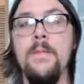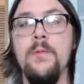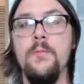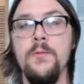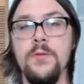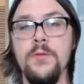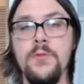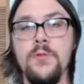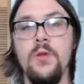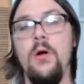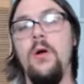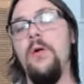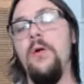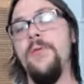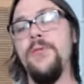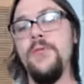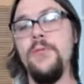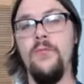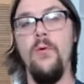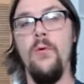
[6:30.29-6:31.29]

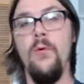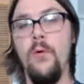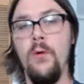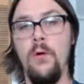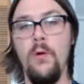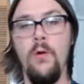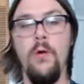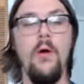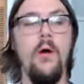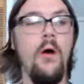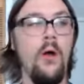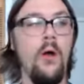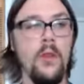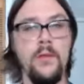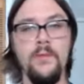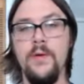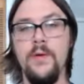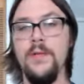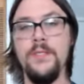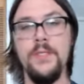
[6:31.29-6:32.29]
results for all
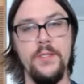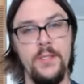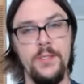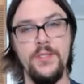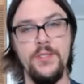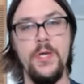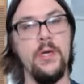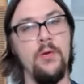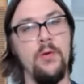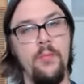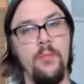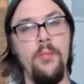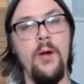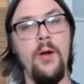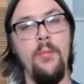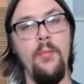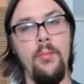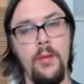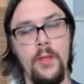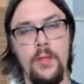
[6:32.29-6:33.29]
of us in the general
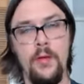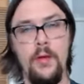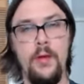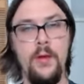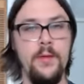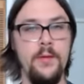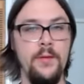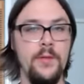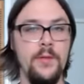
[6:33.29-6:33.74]
public on